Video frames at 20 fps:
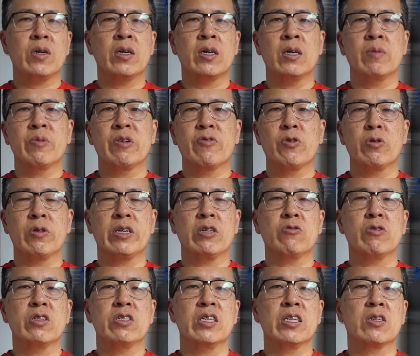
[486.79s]
If you're really
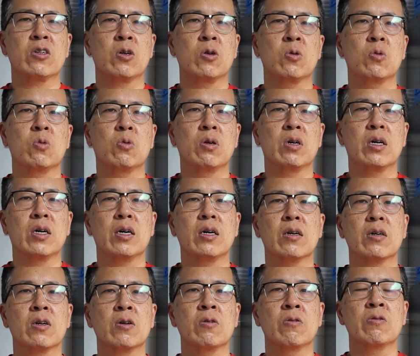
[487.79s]
interested, go
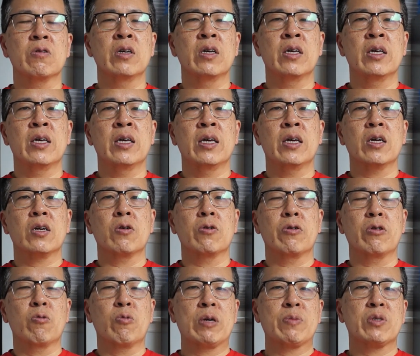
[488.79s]
to
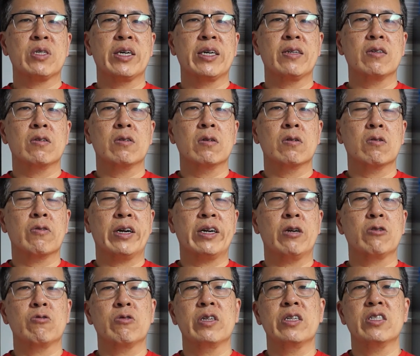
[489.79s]
the website
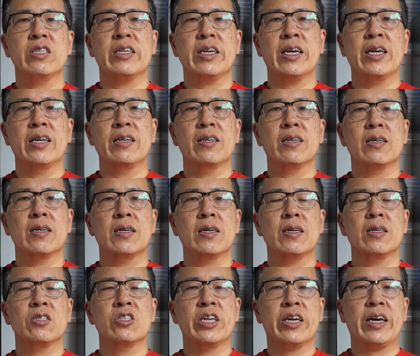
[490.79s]
Grindhouse Releasing and
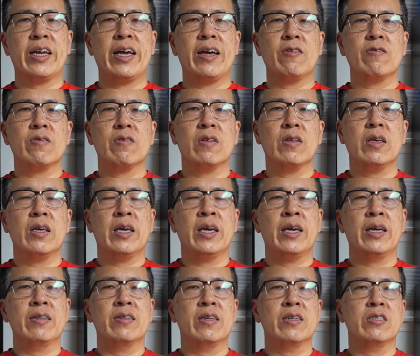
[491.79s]
check it out,
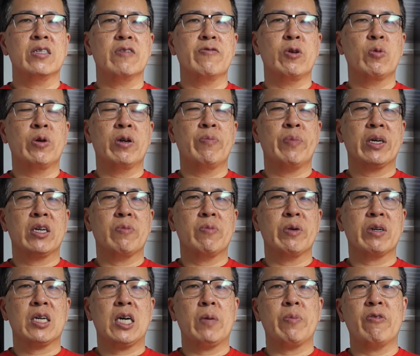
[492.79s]
and see if you want to pick up a
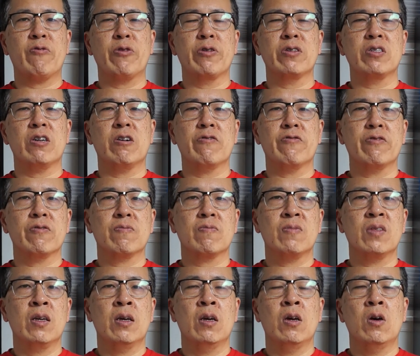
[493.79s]
copy for yourself.
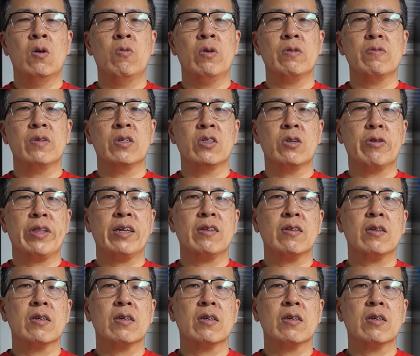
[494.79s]
Well, until then,